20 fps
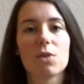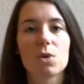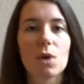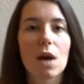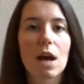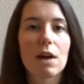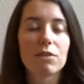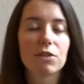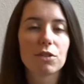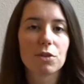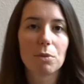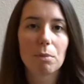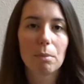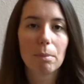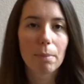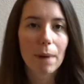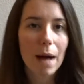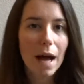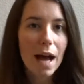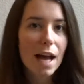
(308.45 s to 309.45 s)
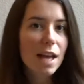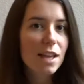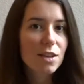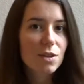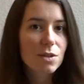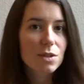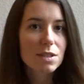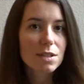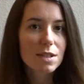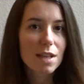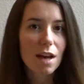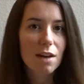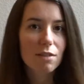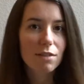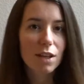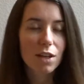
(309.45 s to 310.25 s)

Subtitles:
You don't have to buy new stuff.